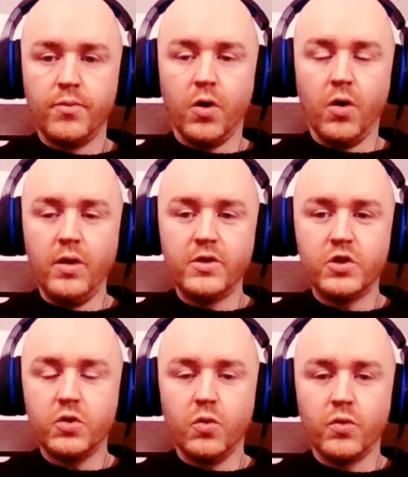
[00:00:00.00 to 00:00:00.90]
But all its
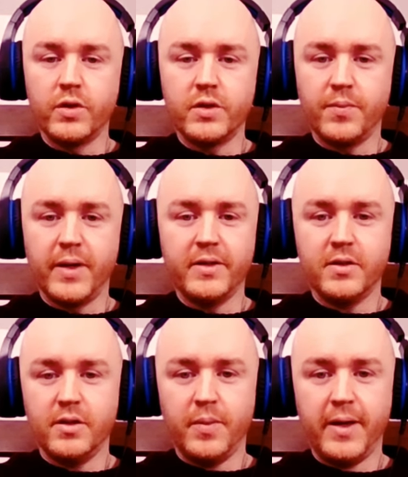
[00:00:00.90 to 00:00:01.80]
stories are
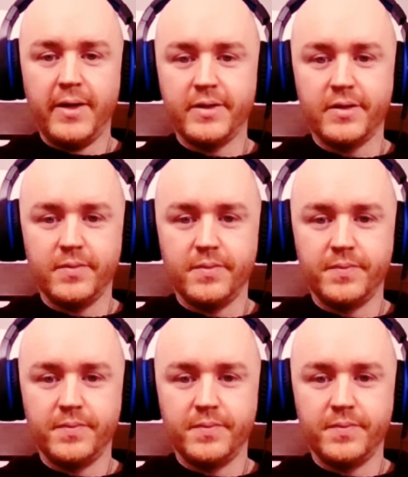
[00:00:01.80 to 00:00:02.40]
based on the past.